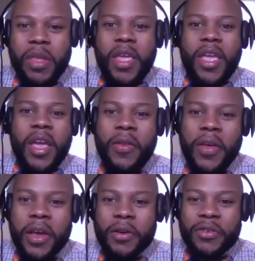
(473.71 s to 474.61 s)

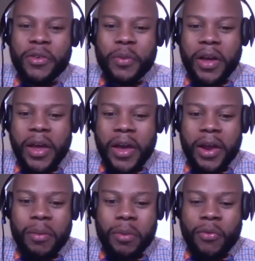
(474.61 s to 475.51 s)
Anything else you want to add,
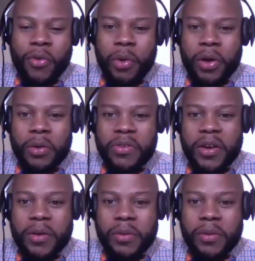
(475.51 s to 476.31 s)
Abby, before we close out?